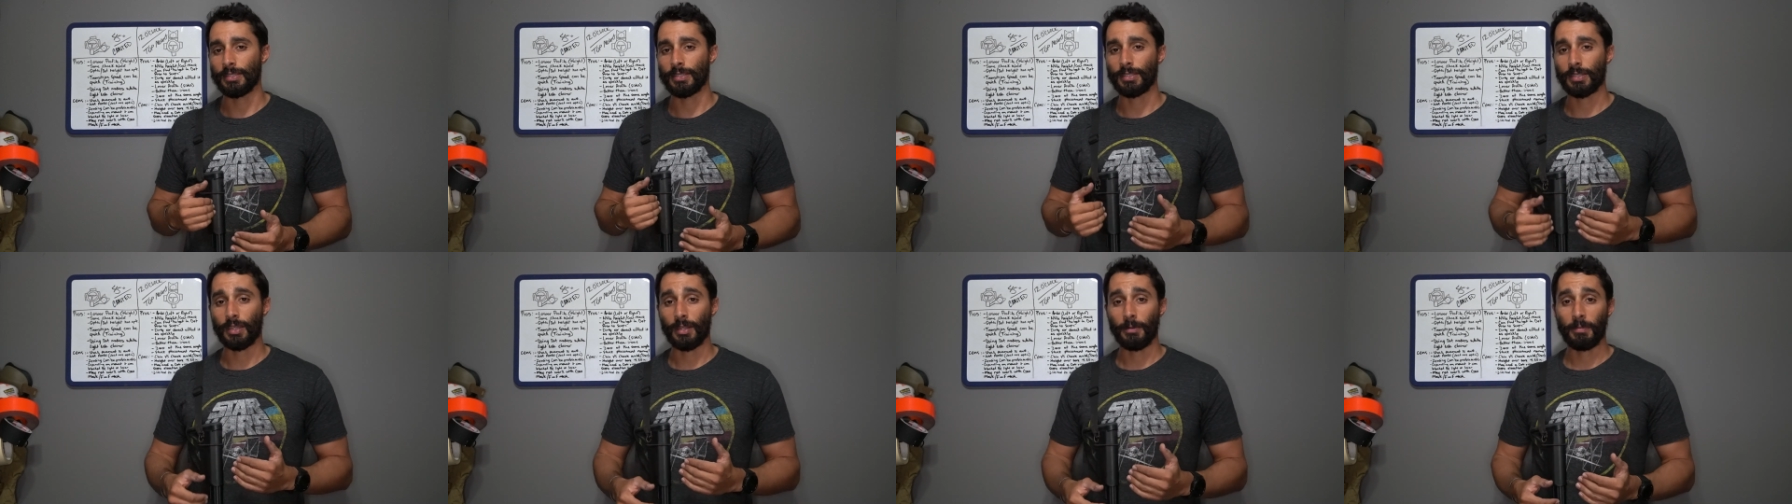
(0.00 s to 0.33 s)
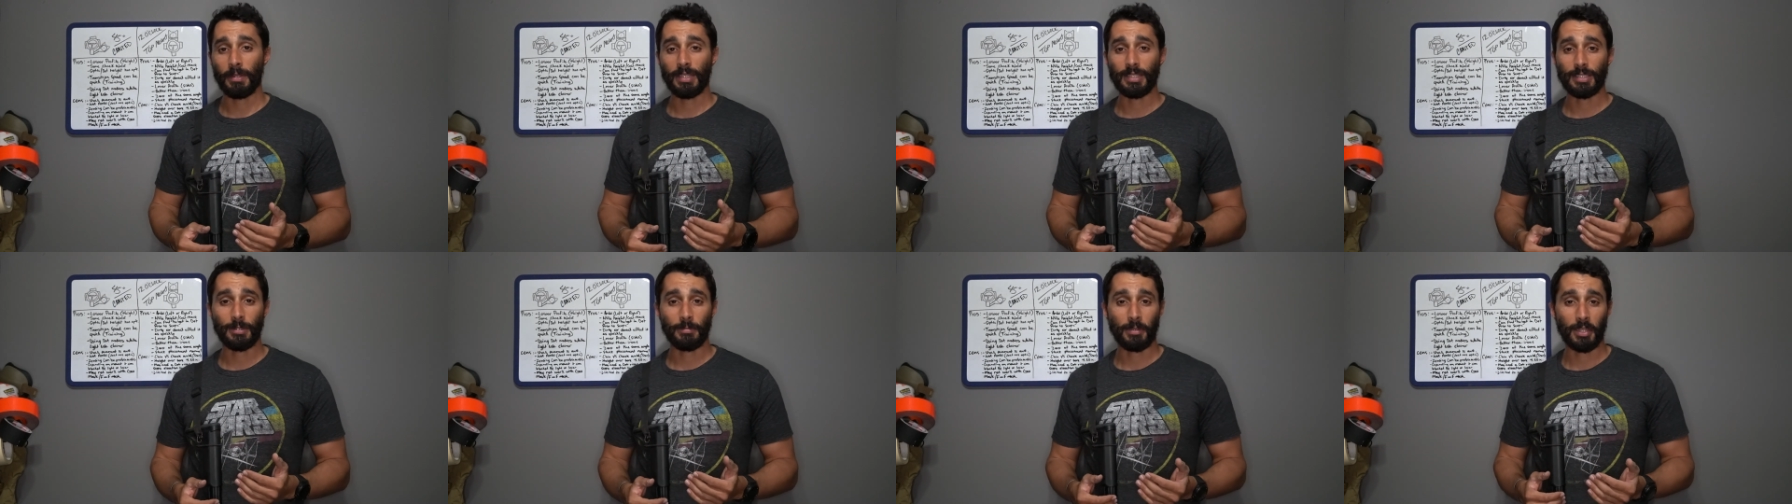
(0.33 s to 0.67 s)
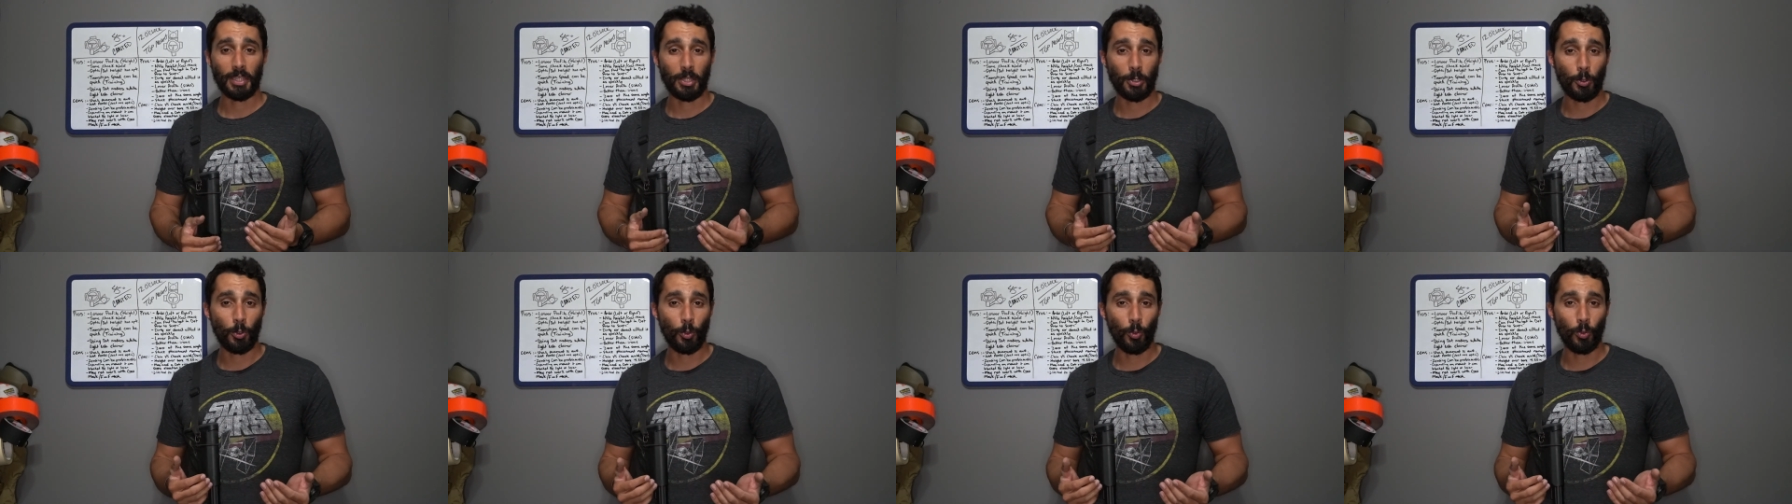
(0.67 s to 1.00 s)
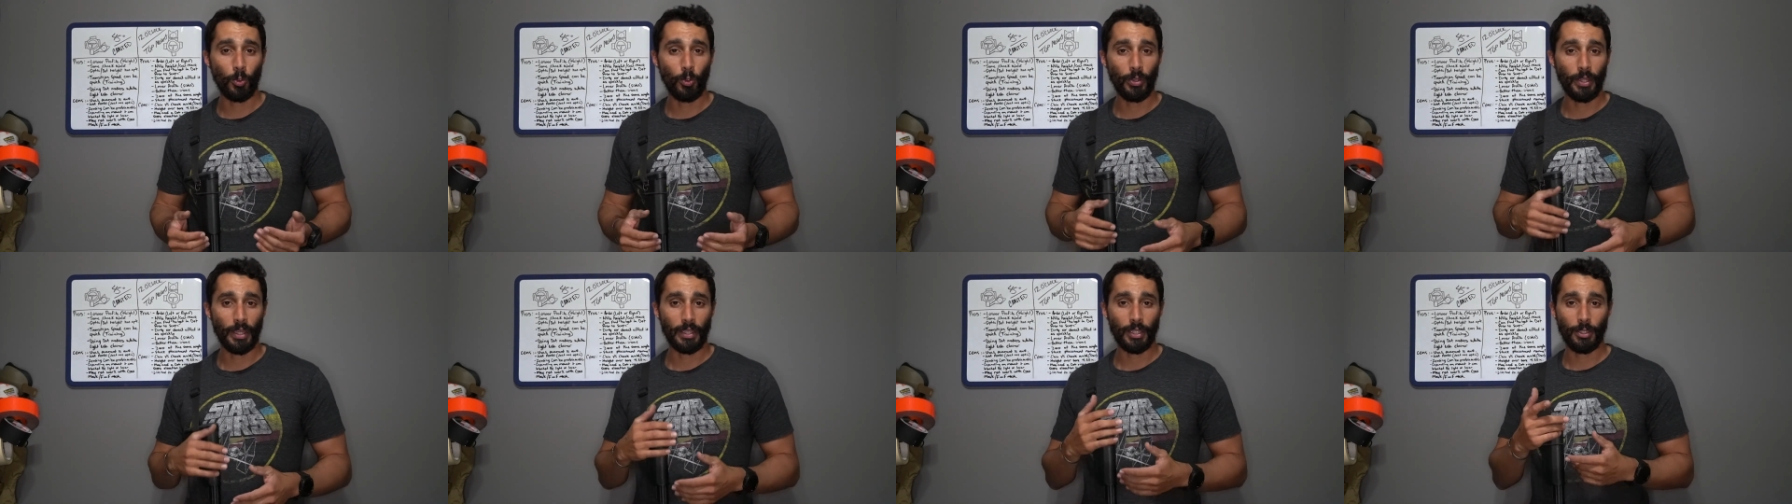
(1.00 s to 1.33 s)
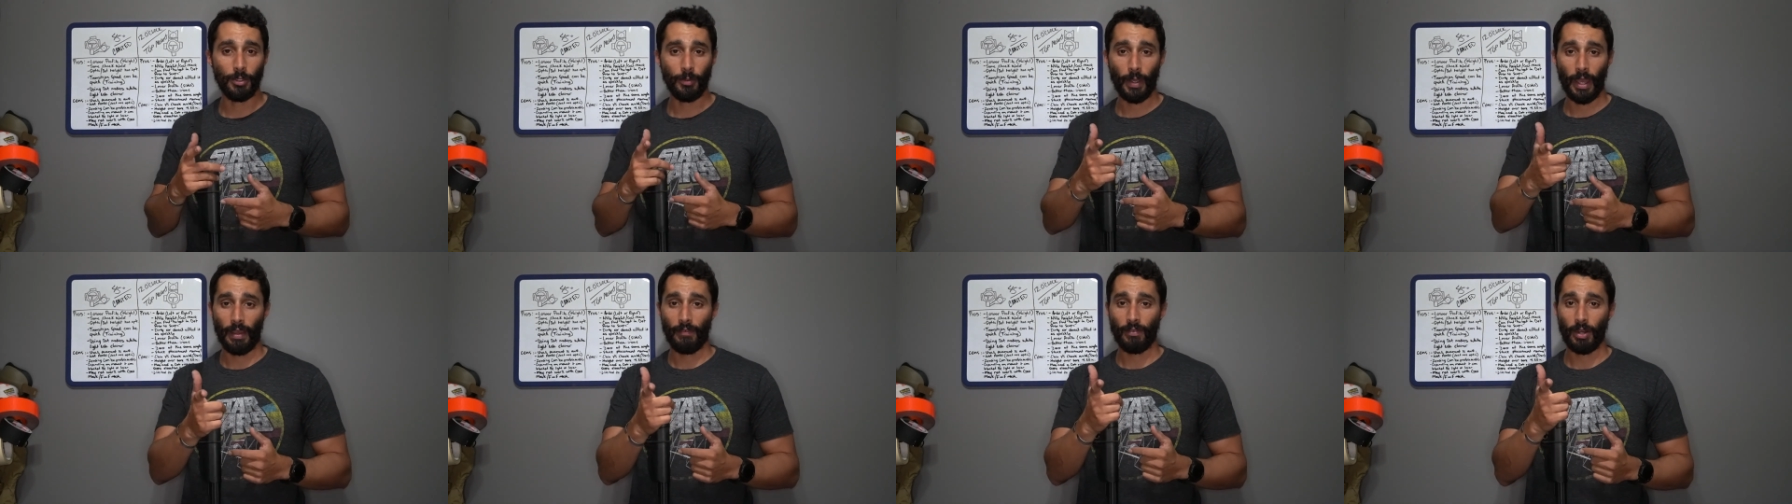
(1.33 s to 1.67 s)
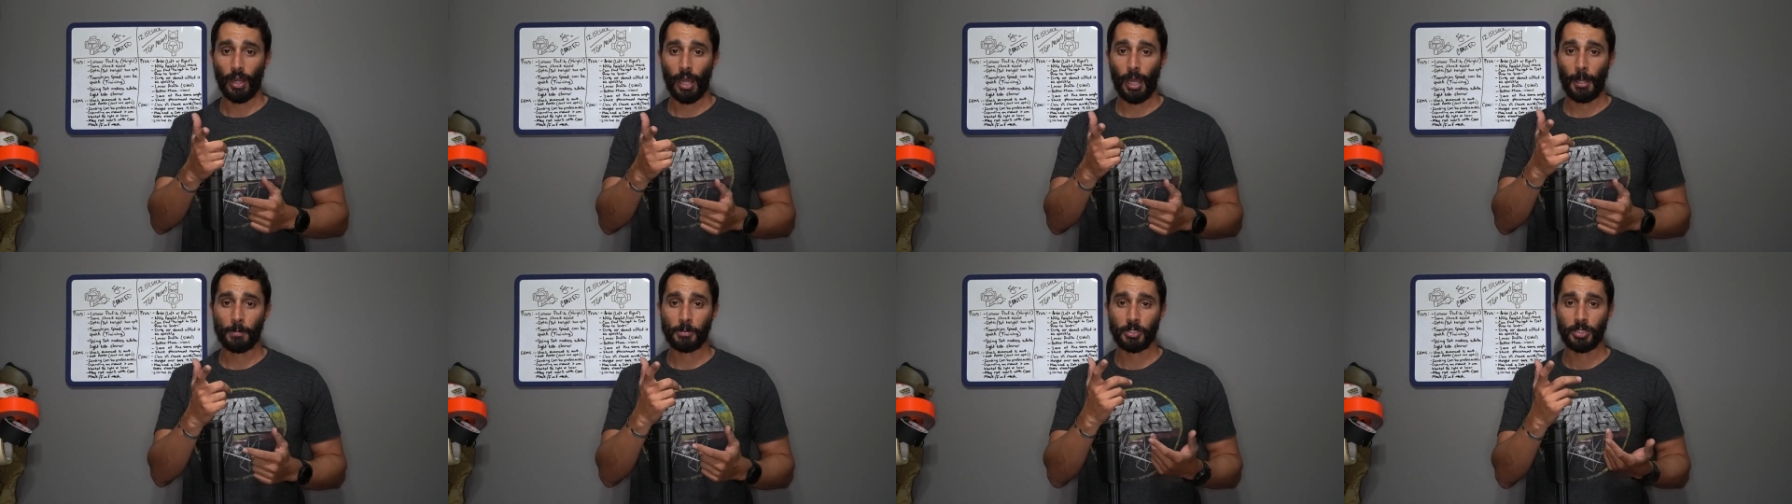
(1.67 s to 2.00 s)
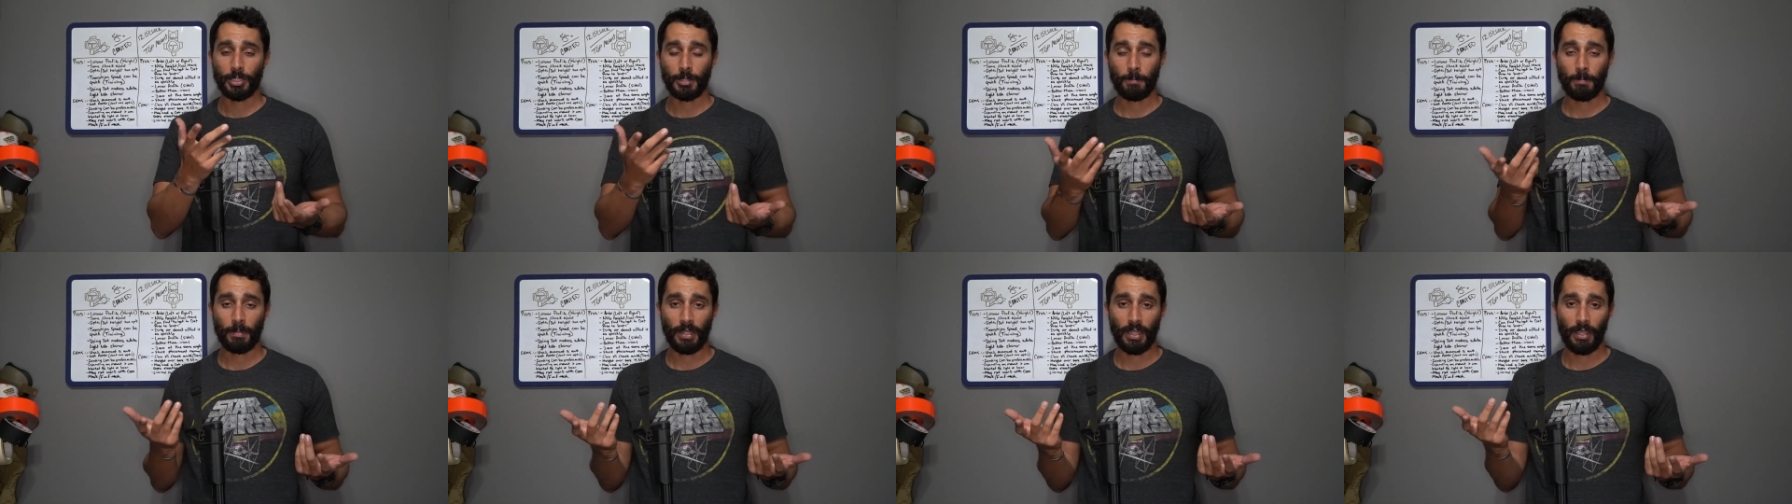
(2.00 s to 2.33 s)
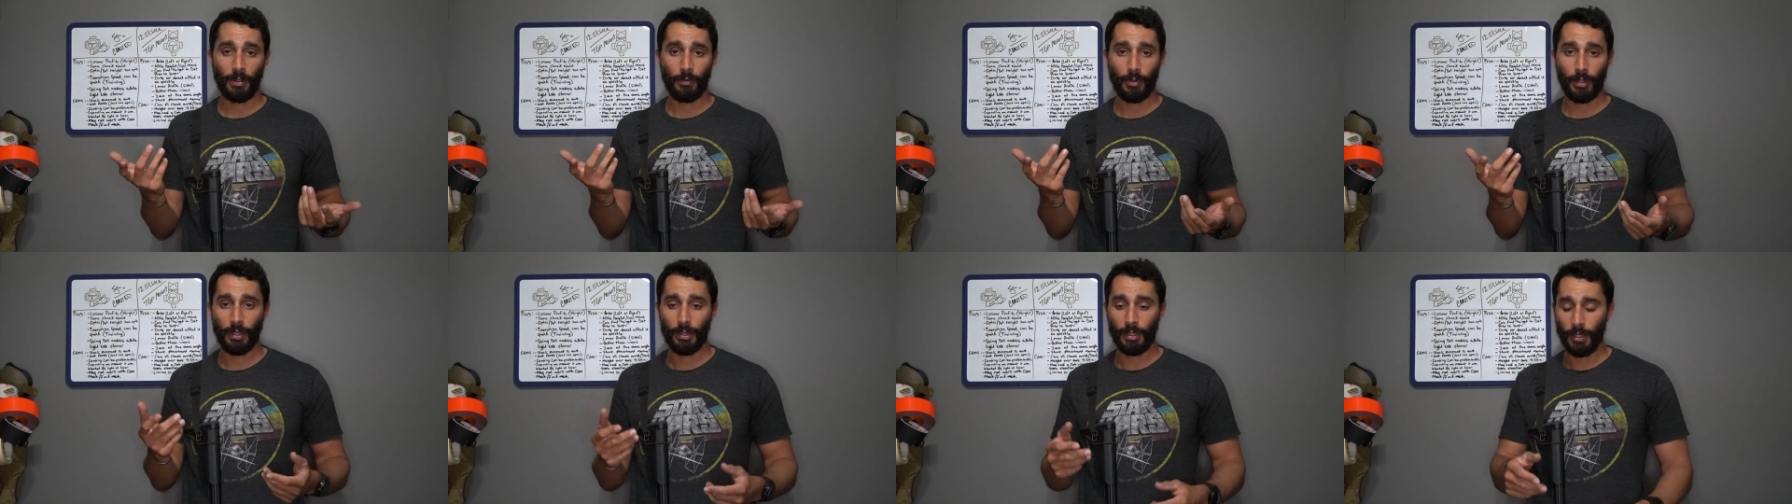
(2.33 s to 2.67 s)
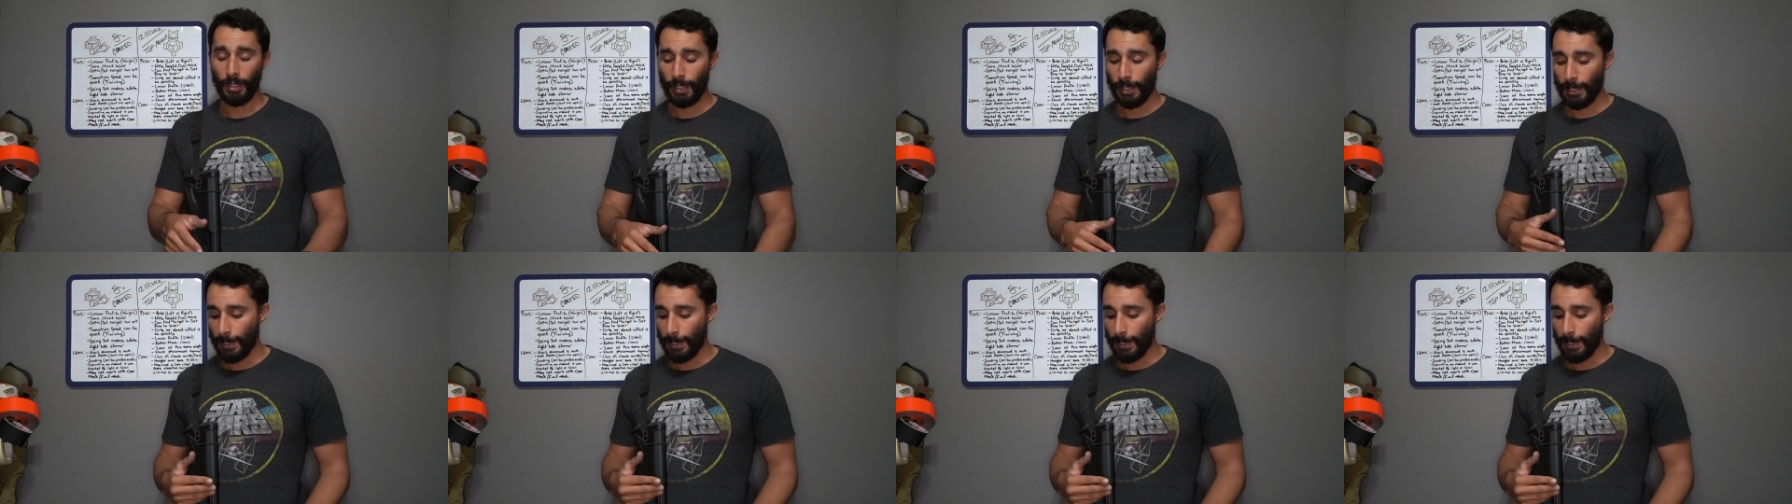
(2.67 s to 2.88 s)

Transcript: is gonna be something cool that you have an option to play with,